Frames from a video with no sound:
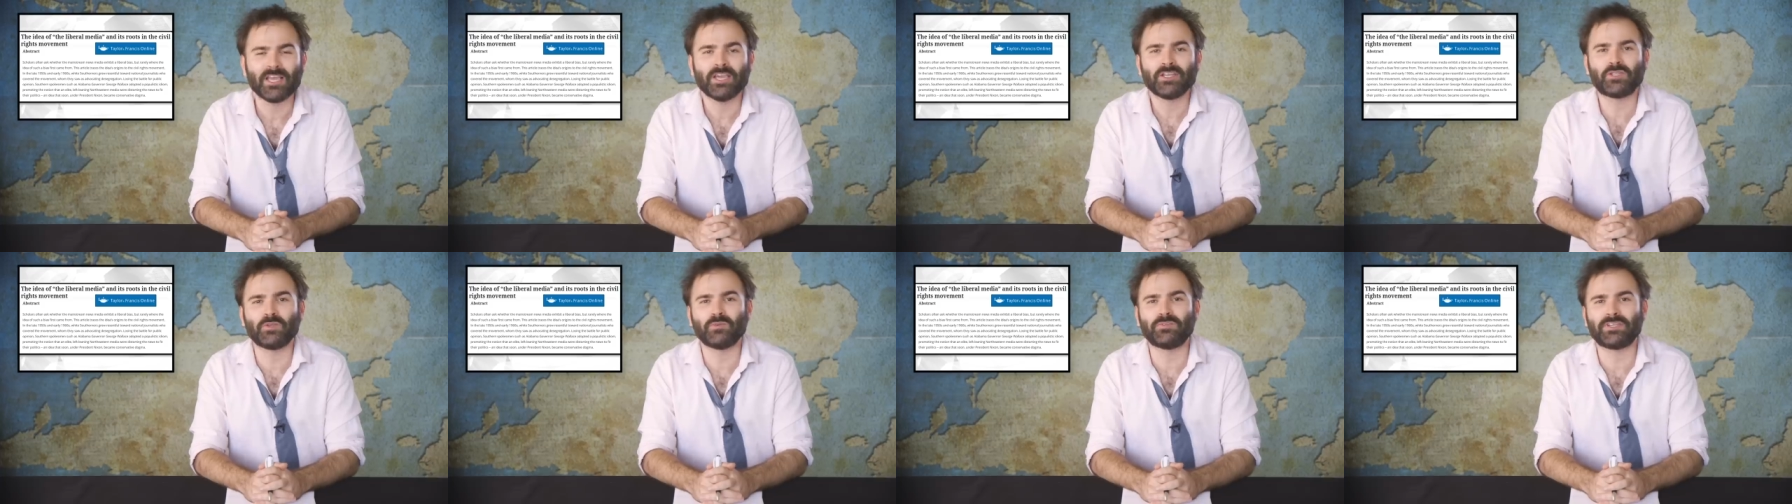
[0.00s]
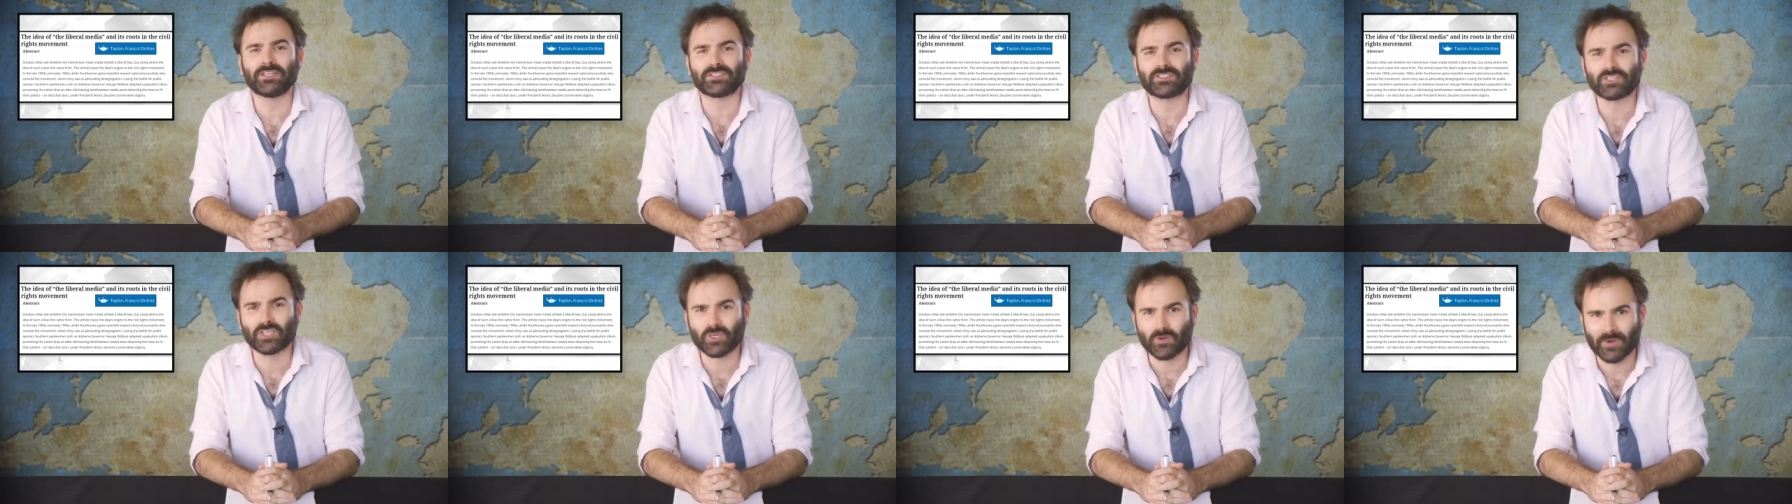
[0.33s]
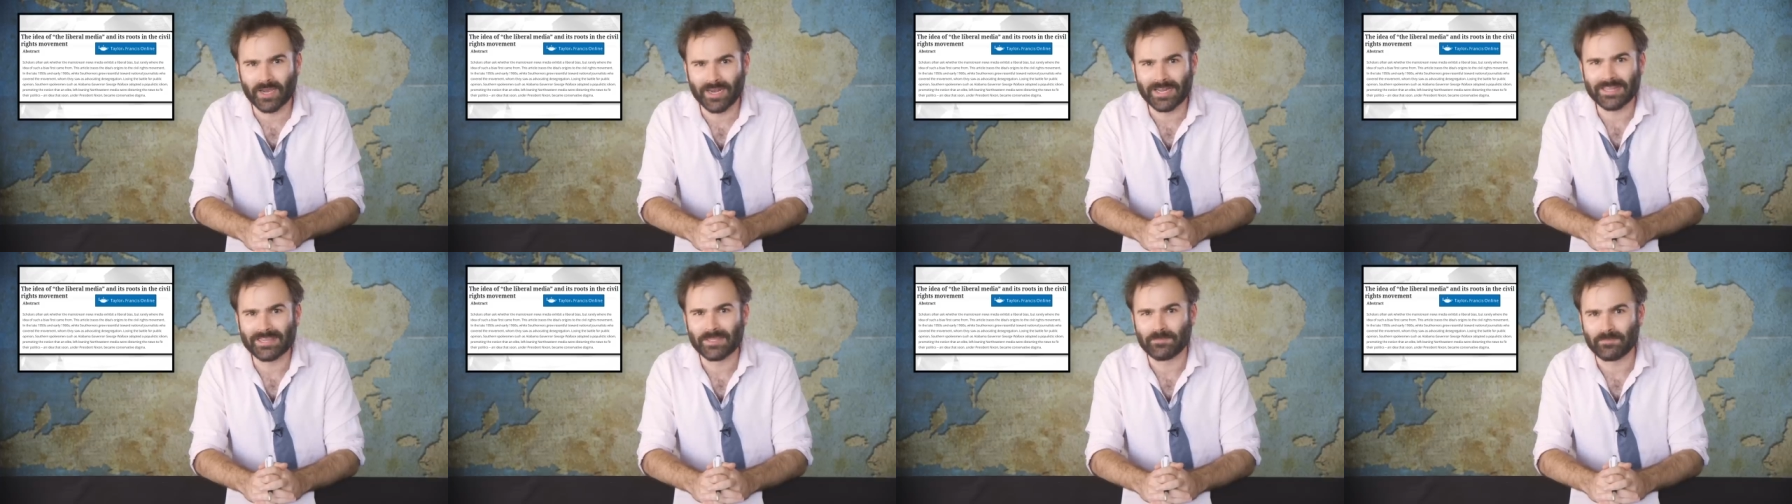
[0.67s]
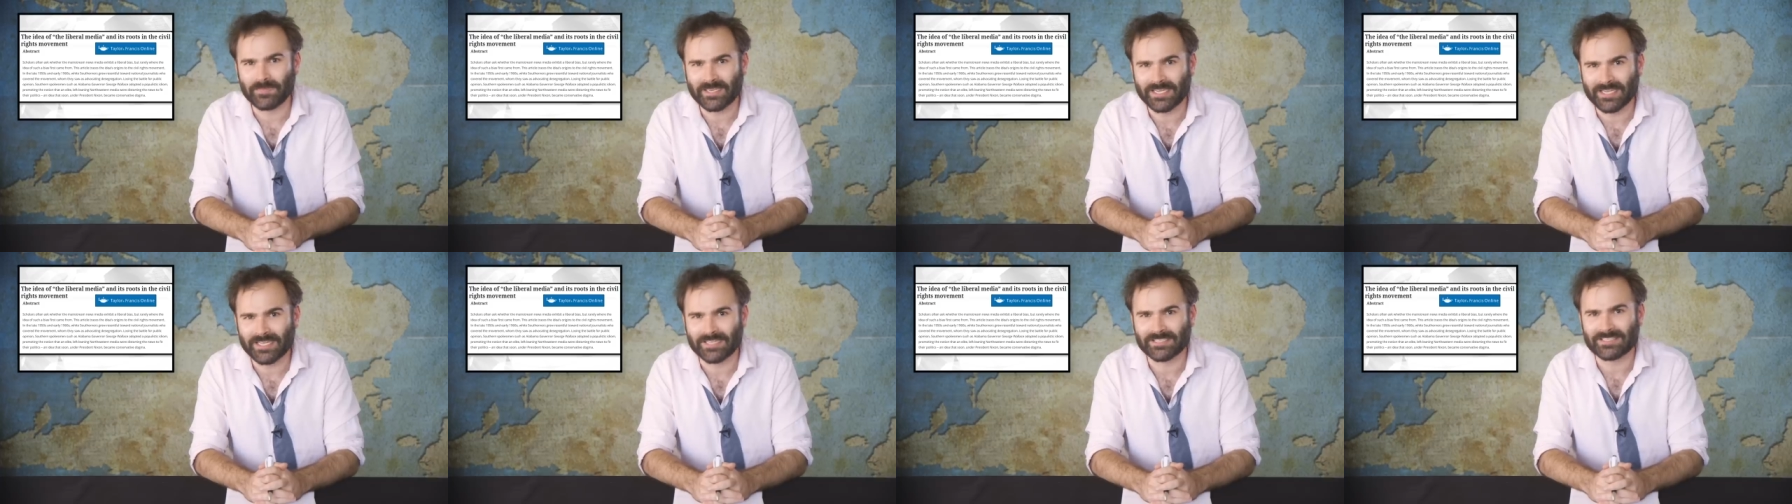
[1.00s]
to discredit the
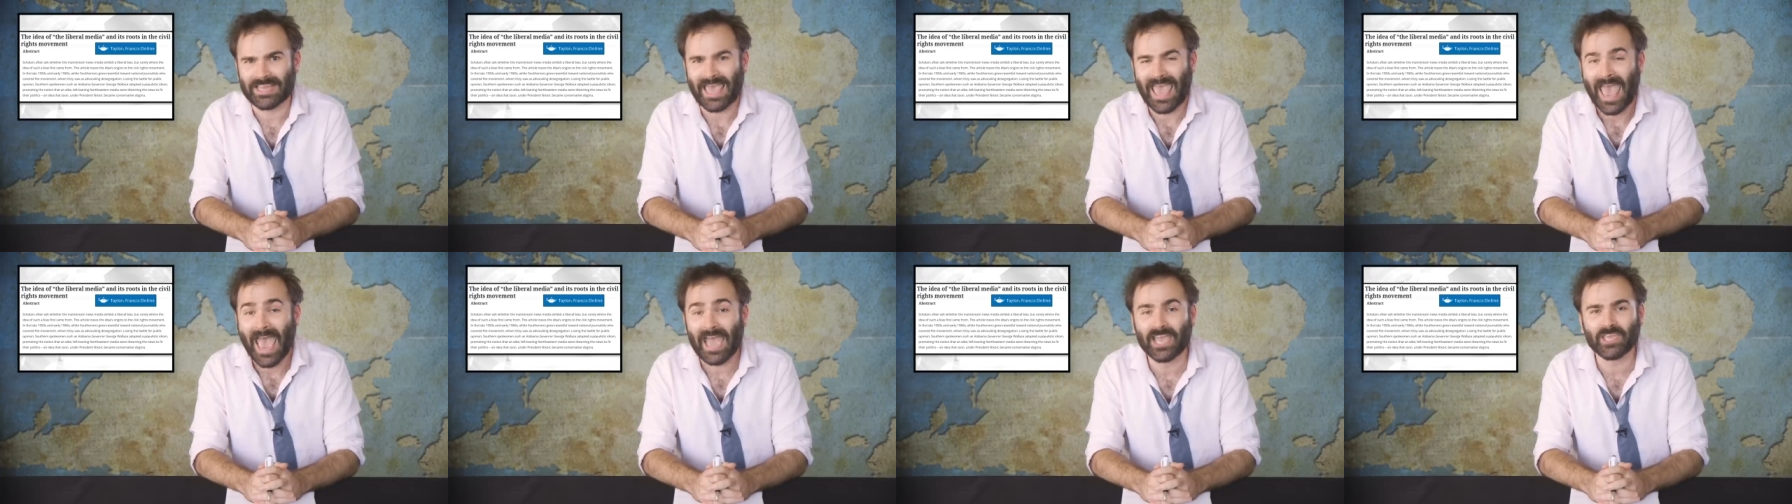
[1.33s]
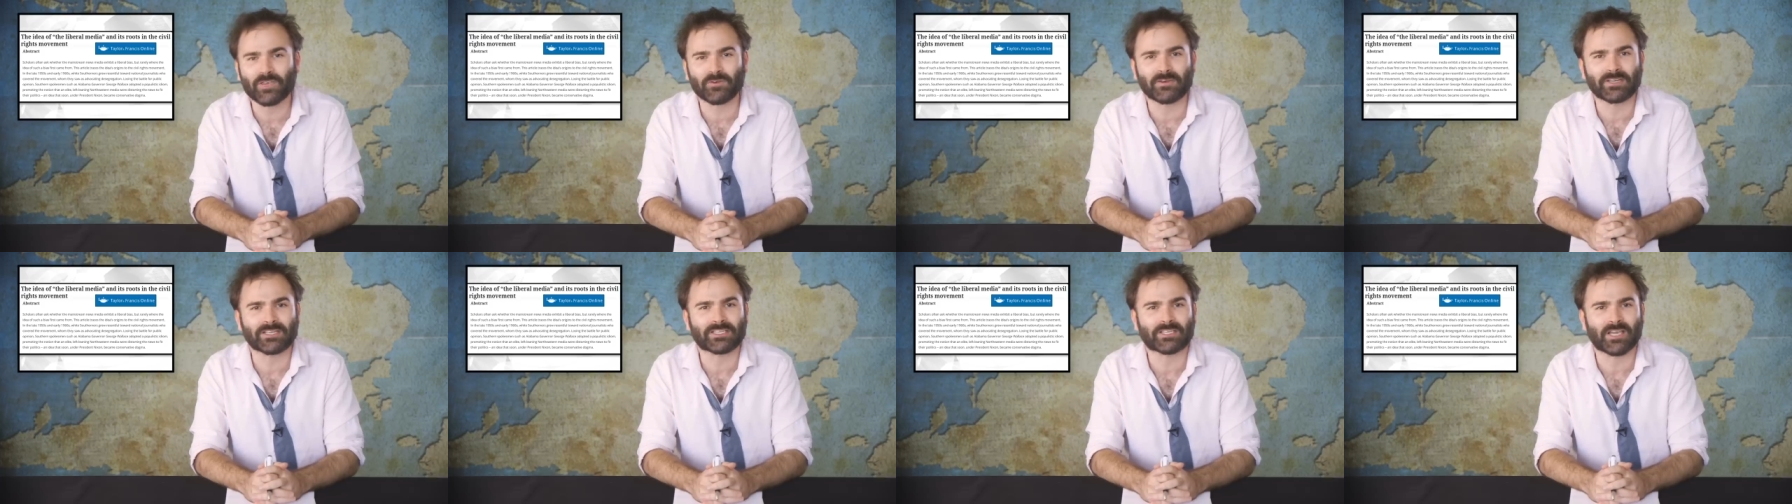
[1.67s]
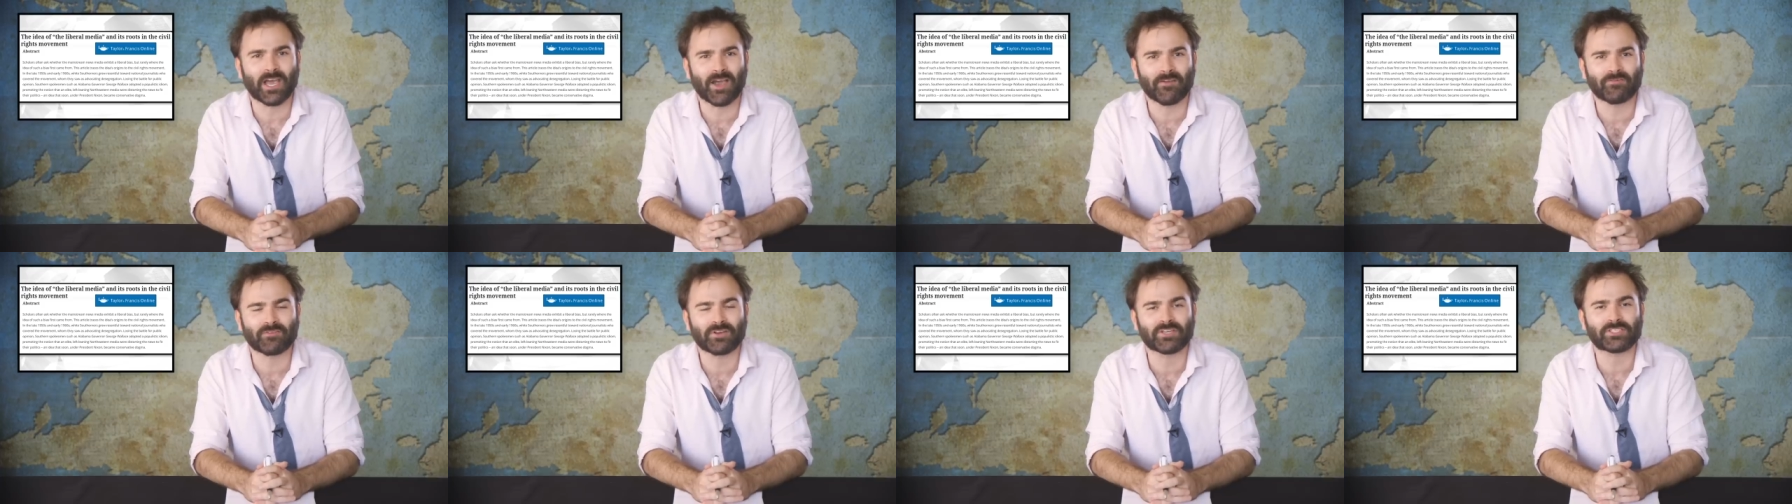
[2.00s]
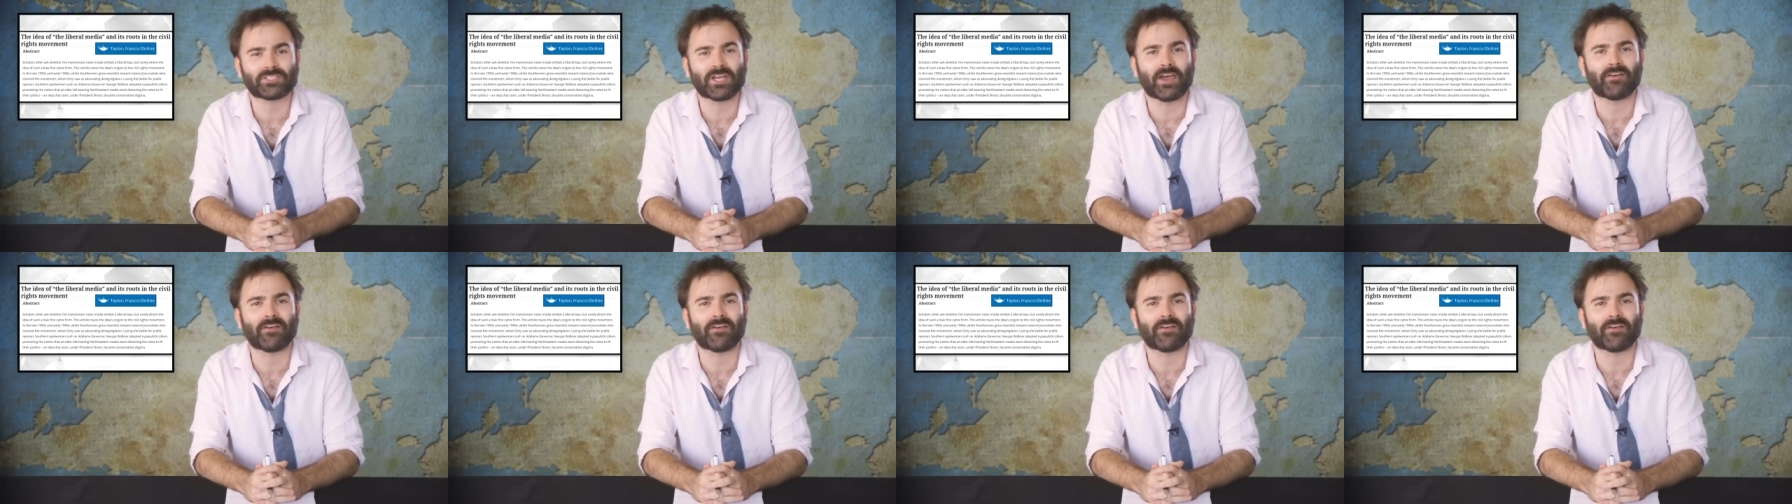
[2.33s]
media's accurate coverage